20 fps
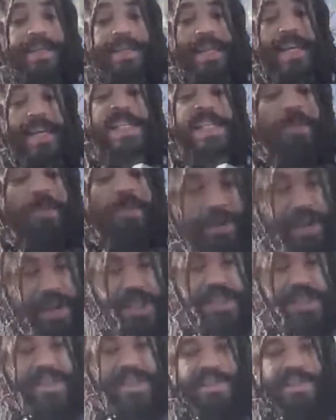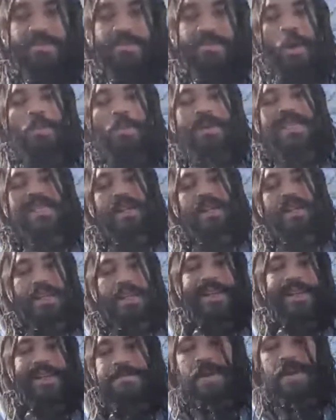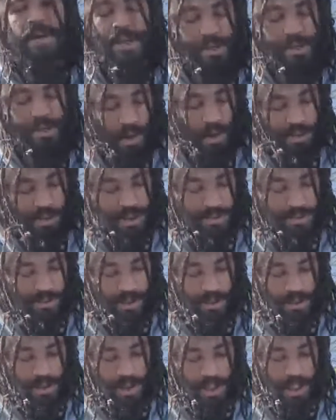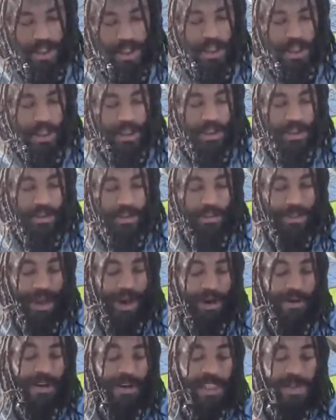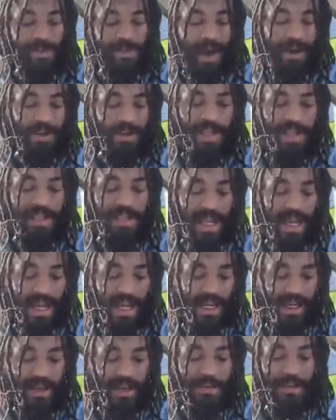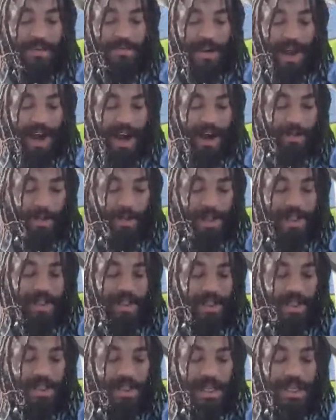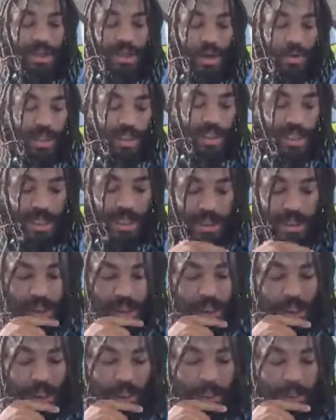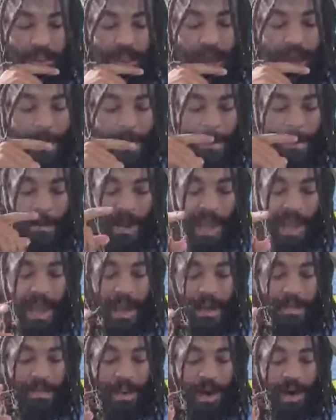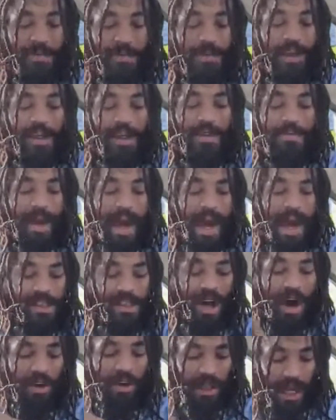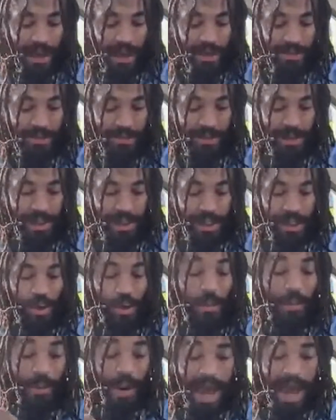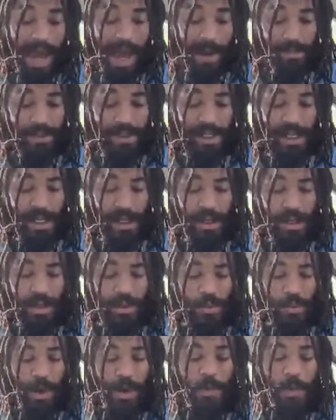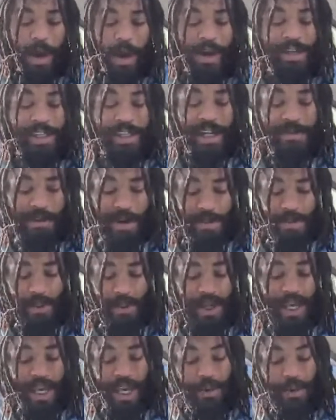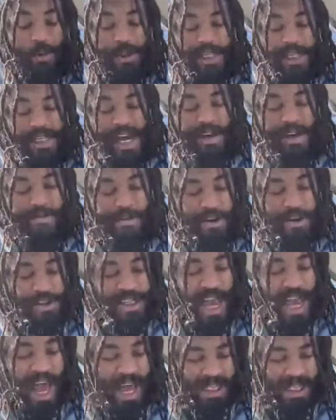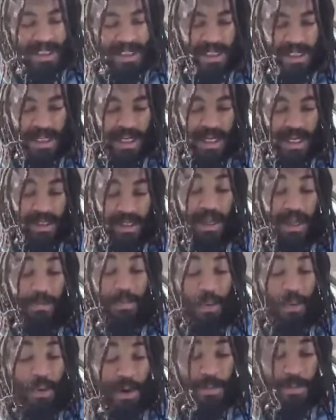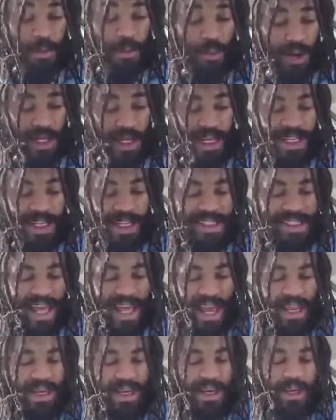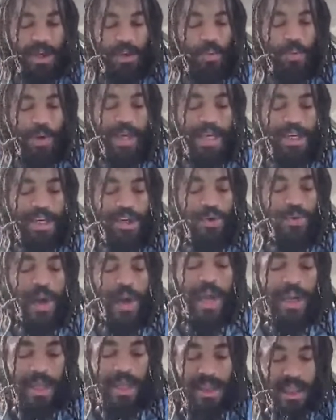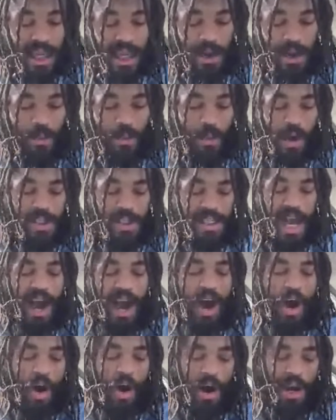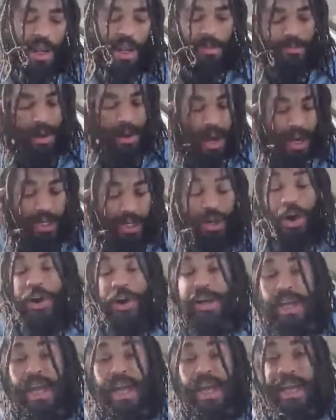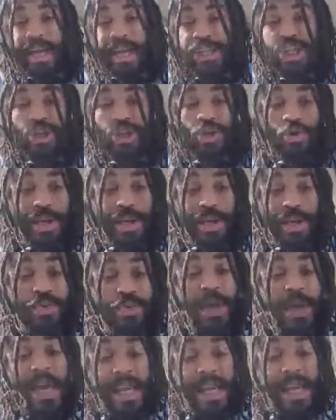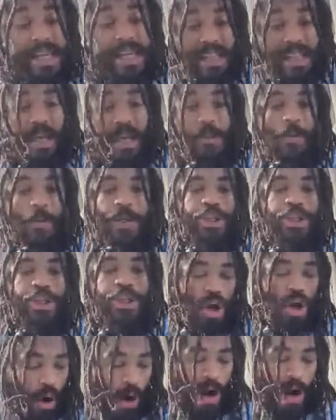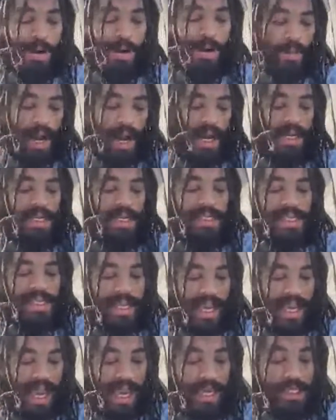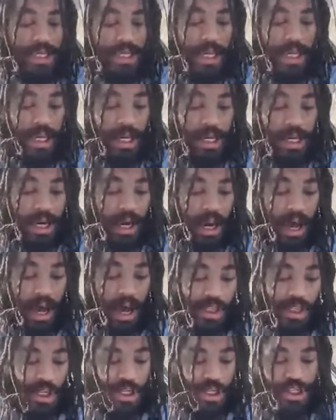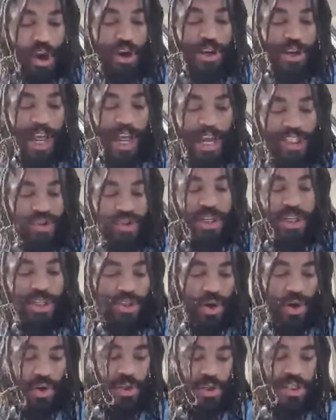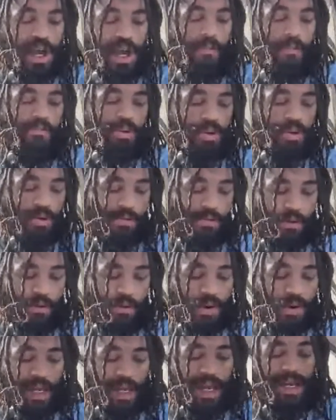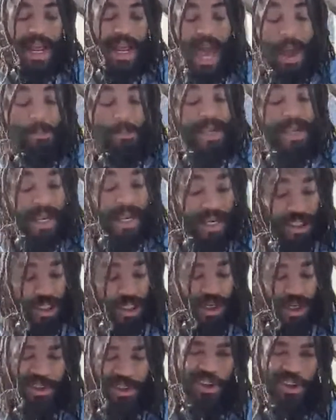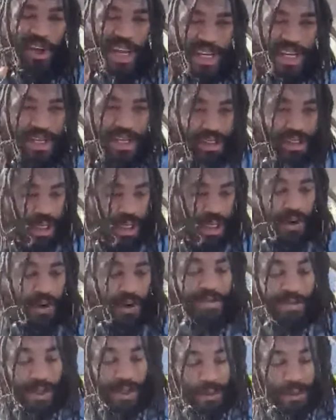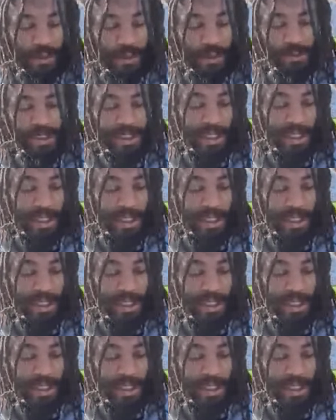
the experiences, the moments. Clear the fucking altar, bro. Parent, spouse, executive, environmentalist, and yoga teacher. That may perfectly match our life. Or perhaps we wear different but equally diverse hats. The important point is that we can do anything once our heart and mind are engaged. You can do anything once your heart and mind is engaged. Others are naturally drawn to our beautiful and happy nature, your energy, frequency.